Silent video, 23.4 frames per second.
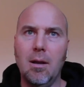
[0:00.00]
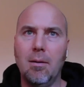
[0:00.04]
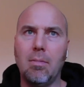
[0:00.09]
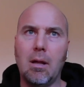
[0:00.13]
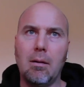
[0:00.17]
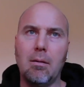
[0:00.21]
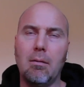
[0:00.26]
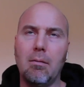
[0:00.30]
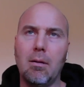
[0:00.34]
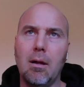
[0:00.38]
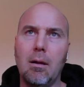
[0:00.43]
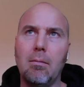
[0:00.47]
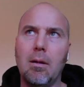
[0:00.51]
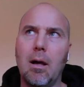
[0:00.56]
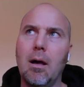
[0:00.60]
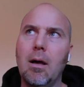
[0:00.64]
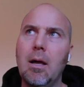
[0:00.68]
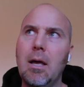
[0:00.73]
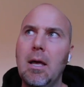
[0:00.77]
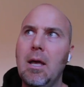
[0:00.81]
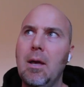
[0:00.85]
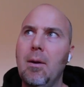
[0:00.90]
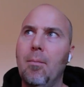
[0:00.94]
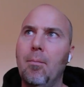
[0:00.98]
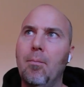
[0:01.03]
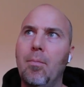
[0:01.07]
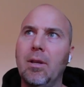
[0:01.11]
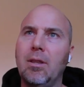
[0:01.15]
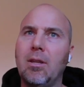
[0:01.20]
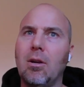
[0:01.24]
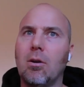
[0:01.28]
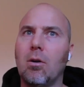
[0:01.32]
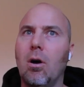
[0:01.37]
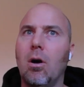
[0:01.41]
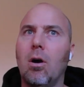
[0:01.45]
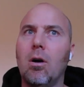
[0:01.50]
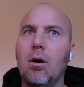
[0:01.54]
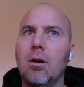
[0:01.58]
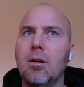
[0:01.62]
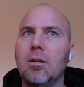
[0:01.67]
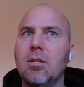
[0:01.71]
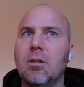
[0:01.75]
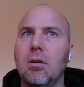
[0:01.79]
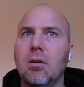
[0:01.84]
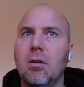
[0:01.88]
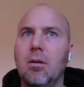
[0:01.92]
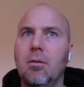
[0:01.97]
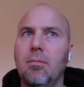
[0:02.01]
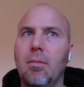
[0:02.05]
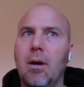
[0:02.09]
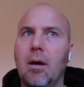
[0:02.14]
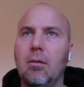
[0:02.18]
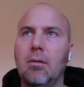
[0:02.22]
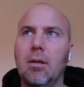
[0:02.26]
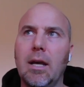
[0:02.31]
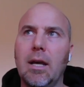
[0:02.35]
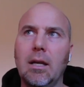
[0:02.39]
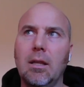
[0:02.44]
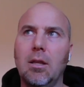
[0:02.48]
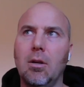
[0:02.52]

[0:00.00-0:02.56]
blah blah blah blah. But there are a certain amount, like